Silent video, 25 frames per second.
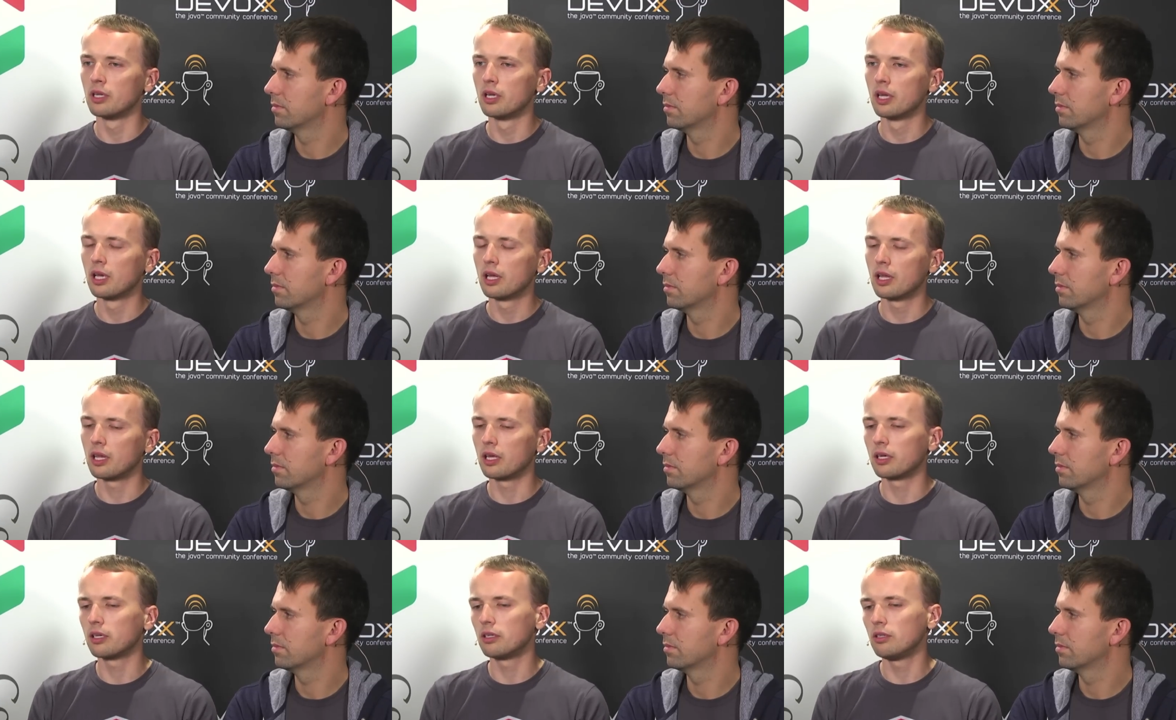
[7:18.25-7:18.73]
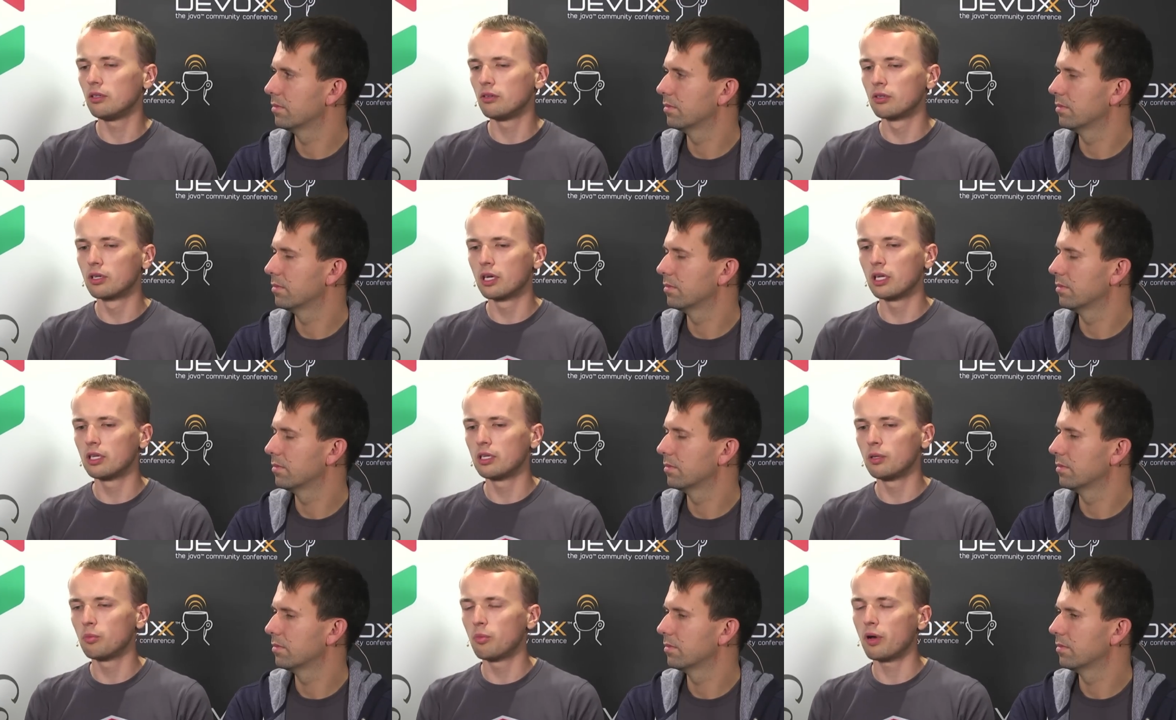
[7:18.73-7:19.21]
Speaker 1: Like you can
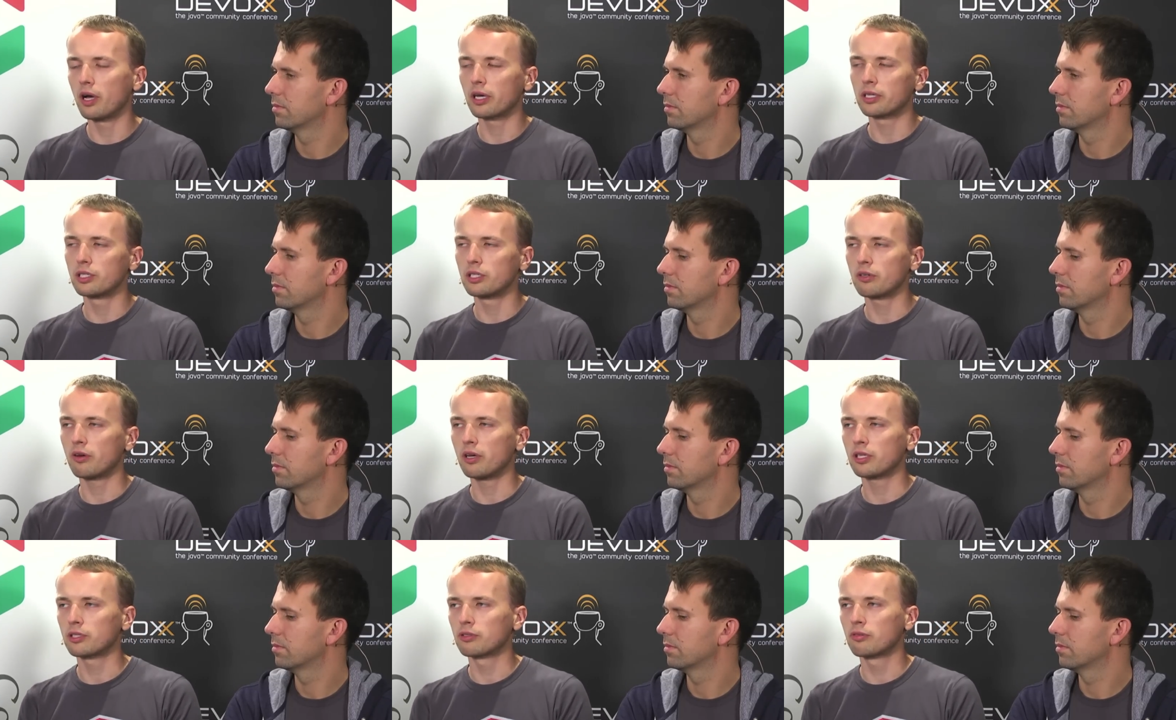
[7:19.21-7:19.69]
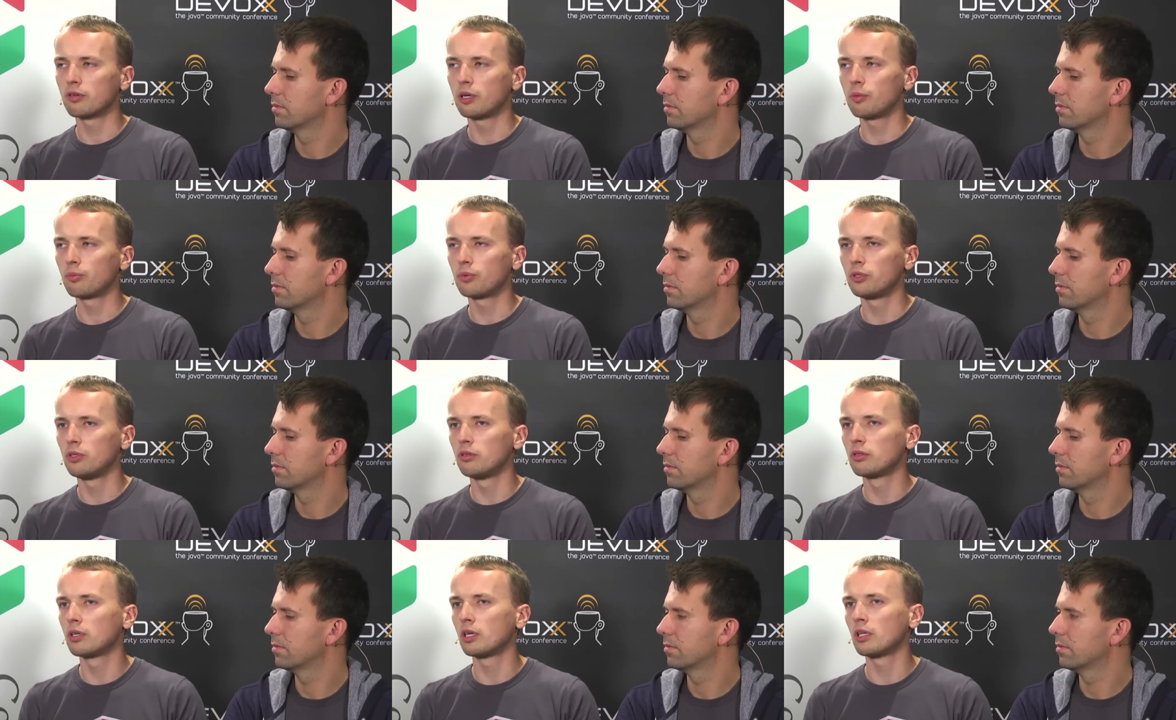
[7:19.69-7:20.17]
debug JavaScript,
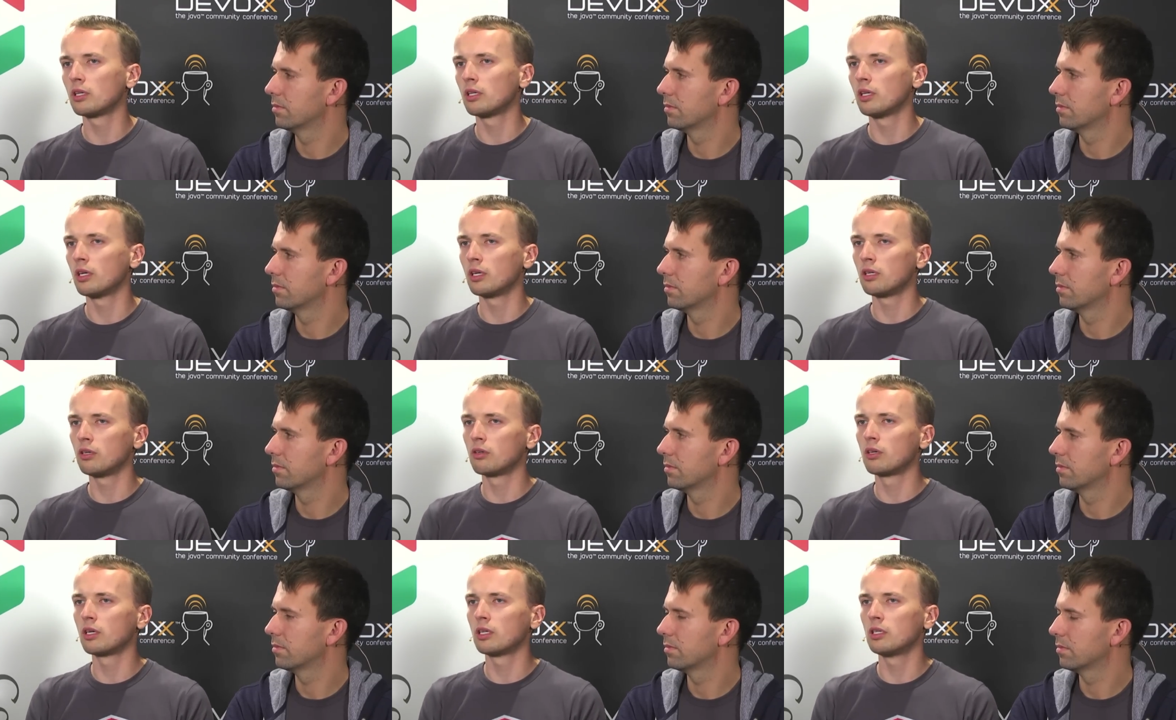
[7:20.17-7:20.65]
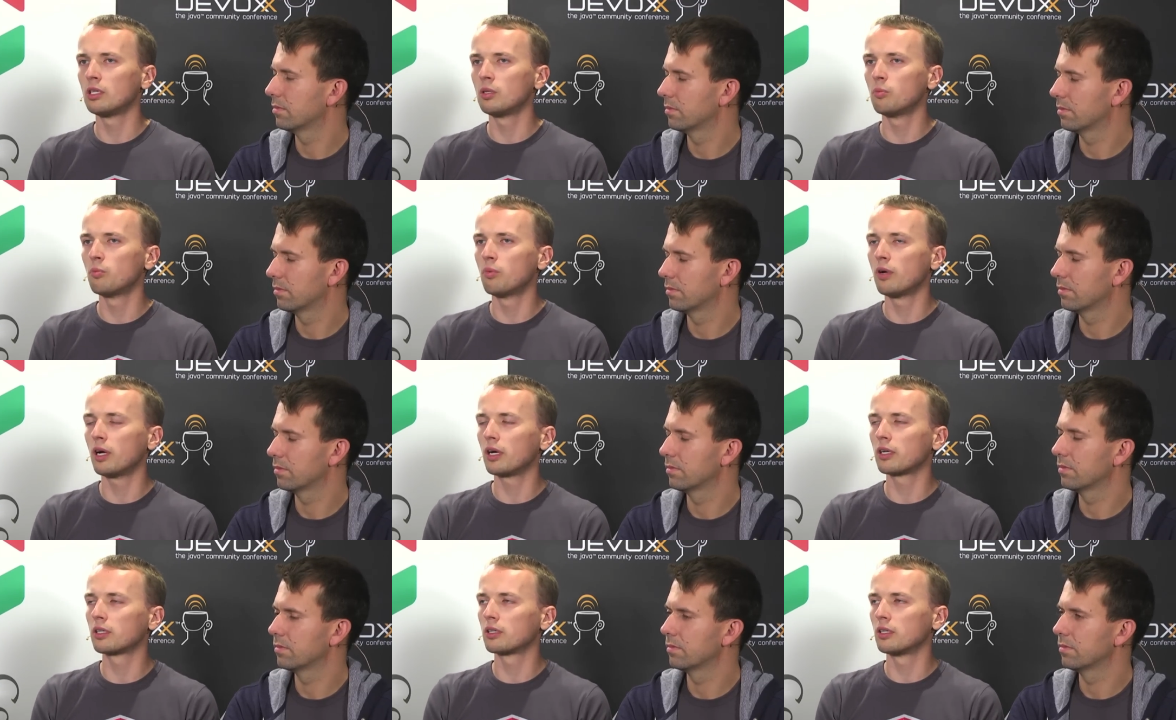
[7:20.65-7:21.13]
you can you can
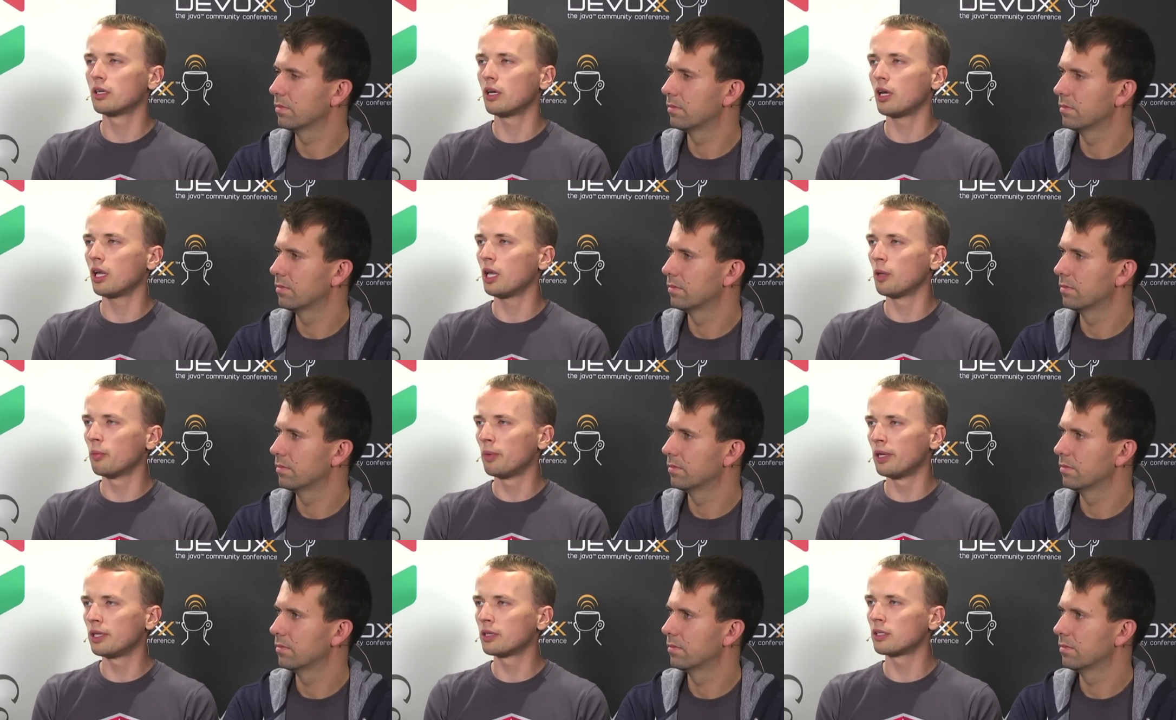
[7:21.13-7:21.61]
debug the element,